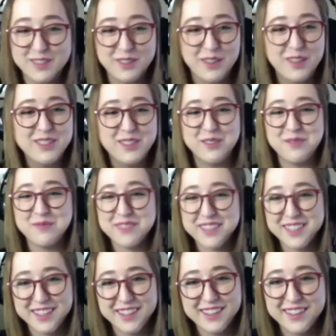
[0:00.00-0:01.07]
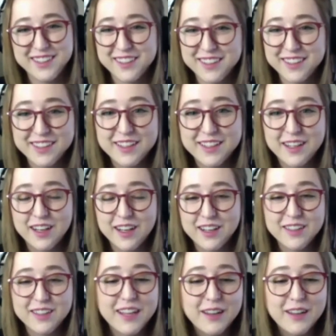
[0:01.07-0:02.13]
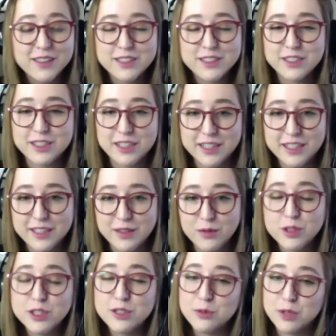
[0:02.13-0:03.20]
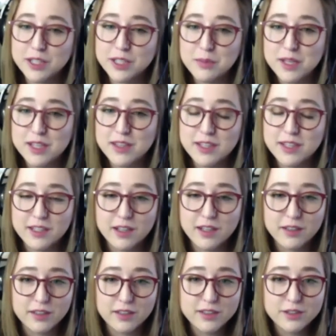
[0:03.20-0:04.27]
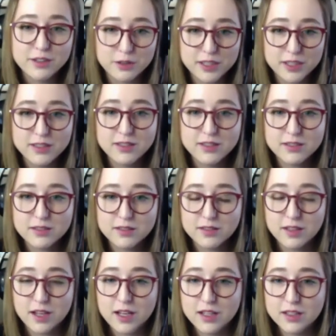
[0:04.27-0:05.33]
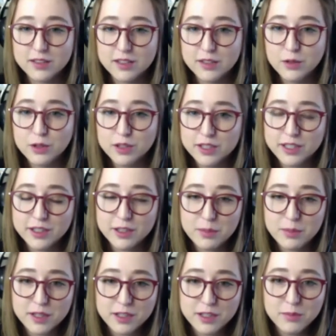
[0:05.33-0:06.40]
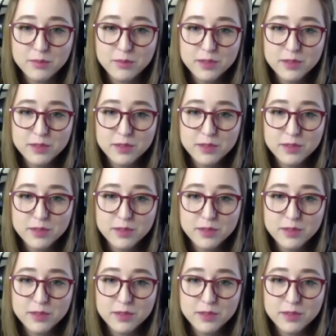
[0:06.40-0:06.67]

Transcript: awesome. And uh, now that you're in it, would you recommend that other students uh, enroll at Henley-Putnam?